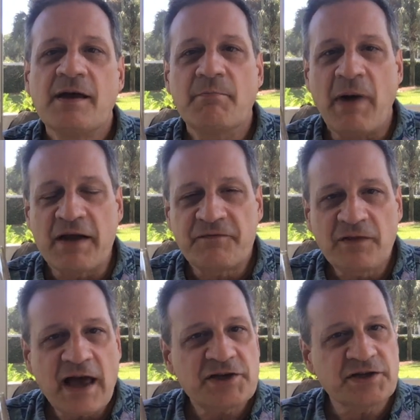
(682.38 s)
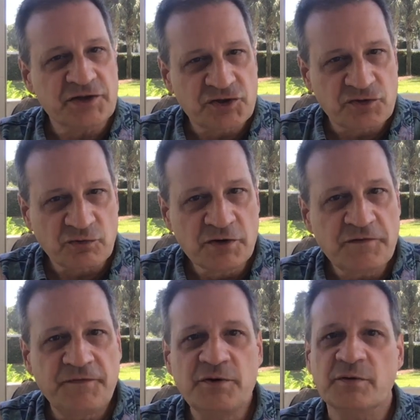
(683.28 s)
"My flesh is true
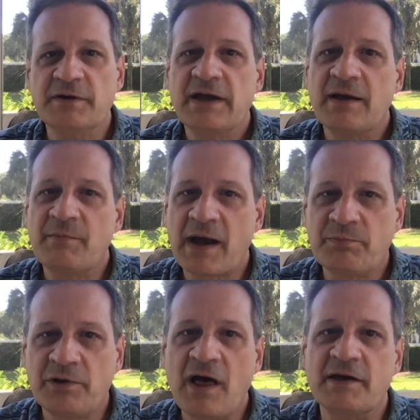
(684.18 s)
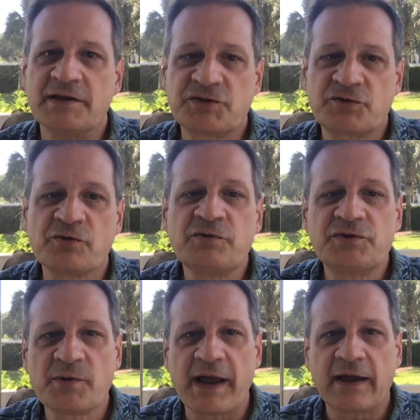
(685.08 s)
food and my blood is true
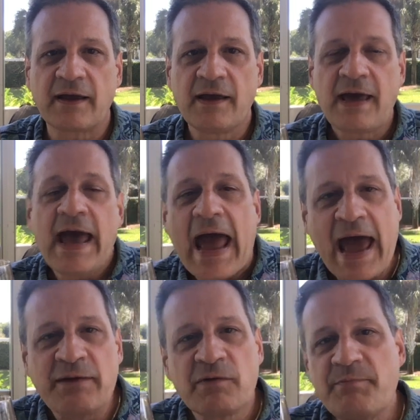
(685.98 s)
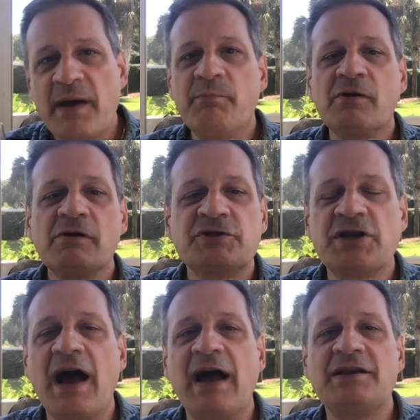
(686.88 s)
drink." And remember
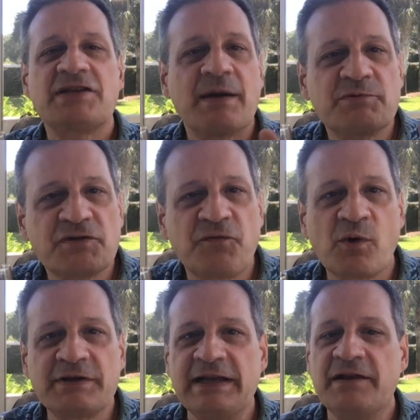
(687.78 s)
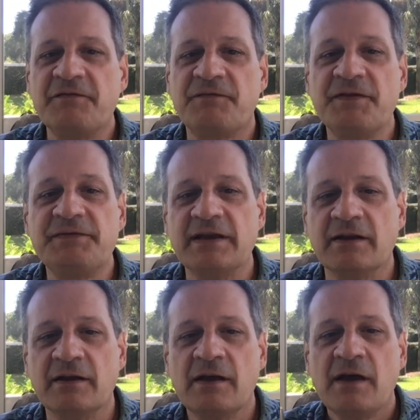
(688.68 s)
John chapters 14 and
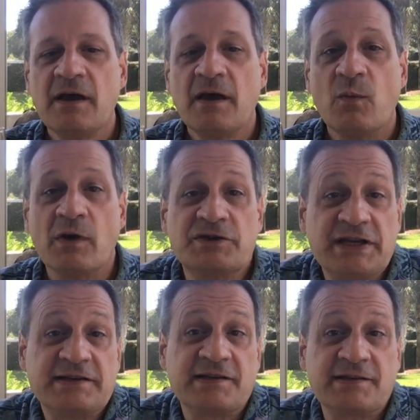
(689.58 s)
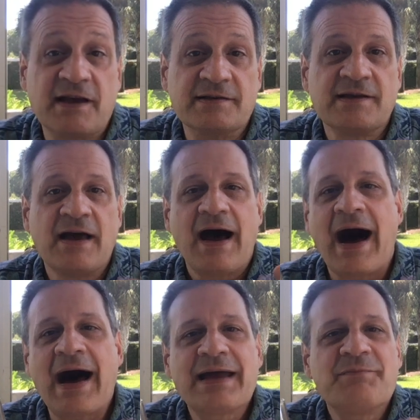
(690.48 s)
15, where Jesus says,
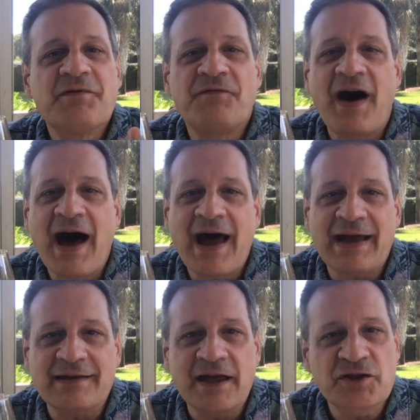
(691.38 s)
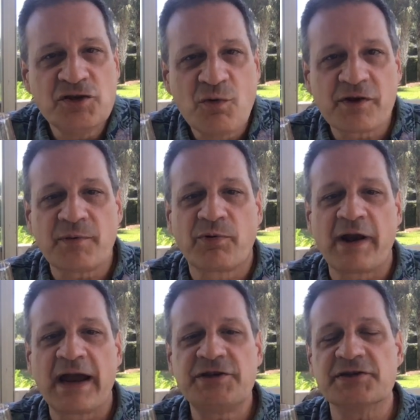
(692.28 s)
"I am the vine and you are the
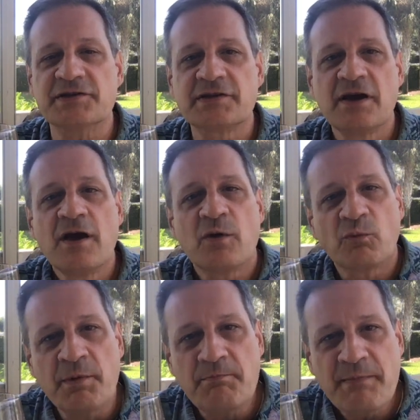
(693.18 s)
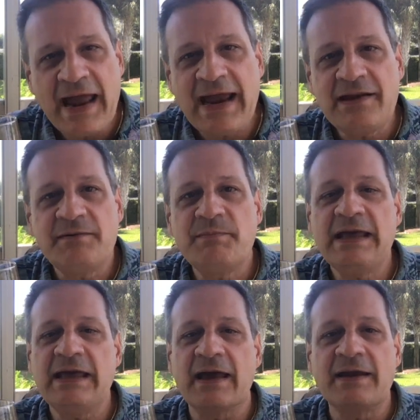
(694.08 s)
branches. Remain in
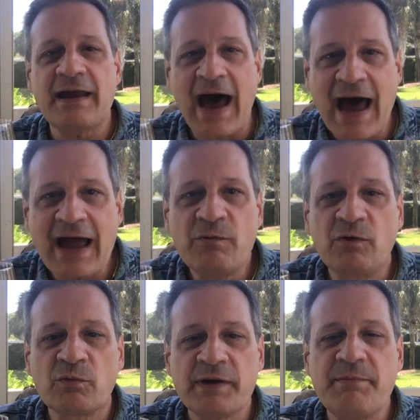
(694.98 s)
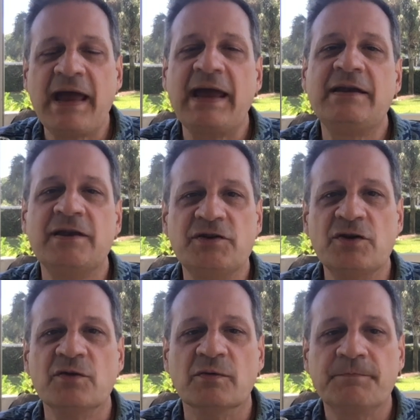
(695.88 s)
me and I will remain in
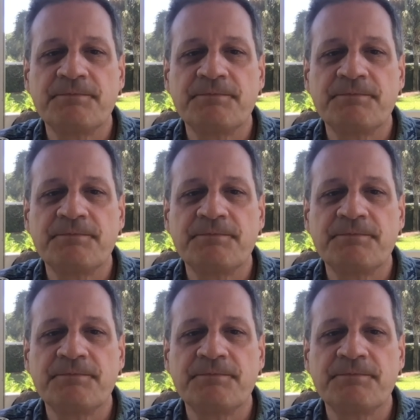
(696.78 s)
you."